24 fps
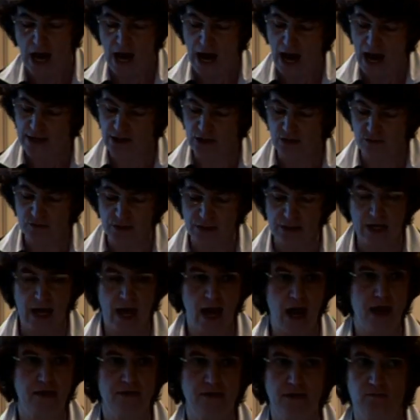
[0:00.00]
I don't
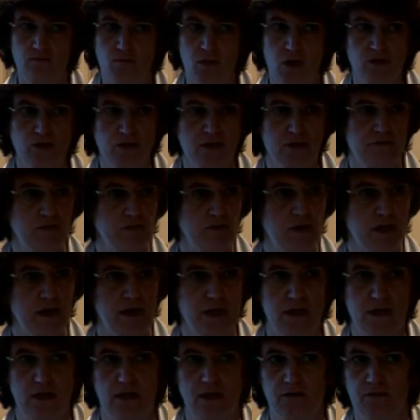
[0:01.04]
deny that most of you are
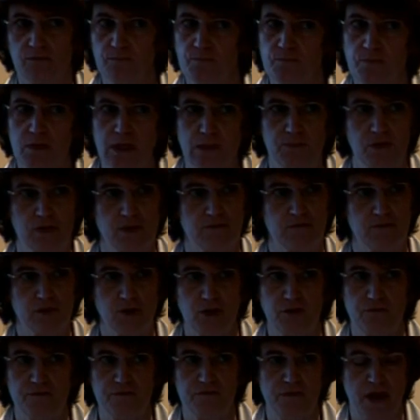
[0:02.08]
here people of
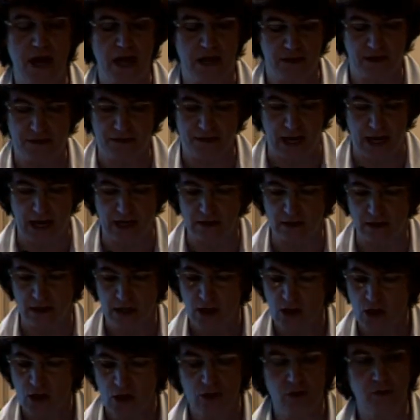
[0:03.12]
good faith and
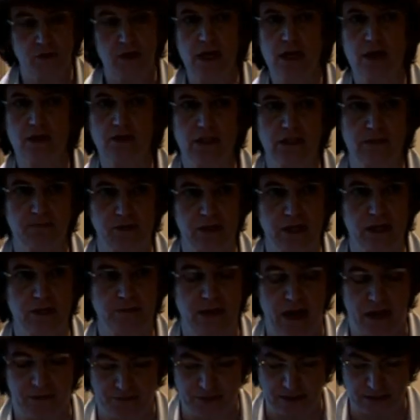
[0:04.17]
who care deeply
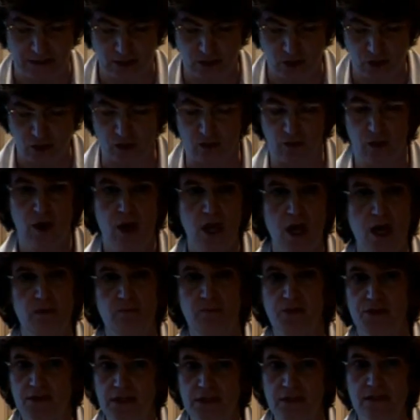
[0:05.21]
about this issue,
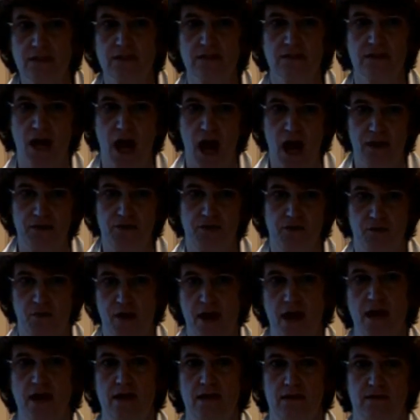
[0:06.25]
but this is not the
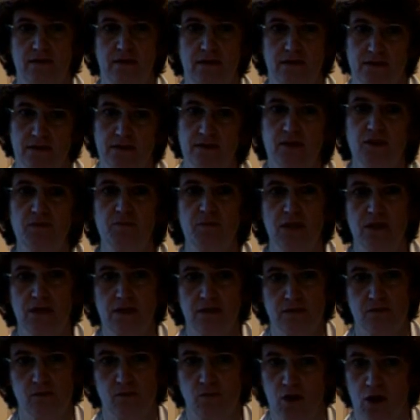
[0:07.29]
way that this
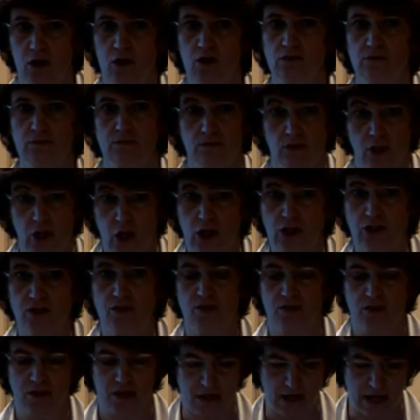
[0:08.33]
committee's work
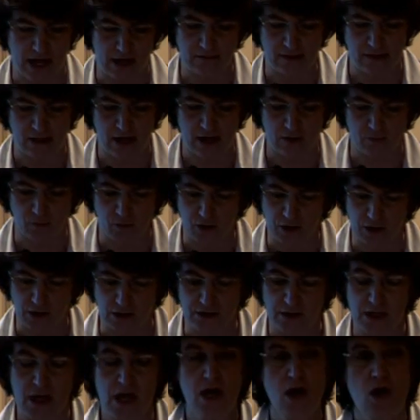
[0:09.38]
looks to the outside world.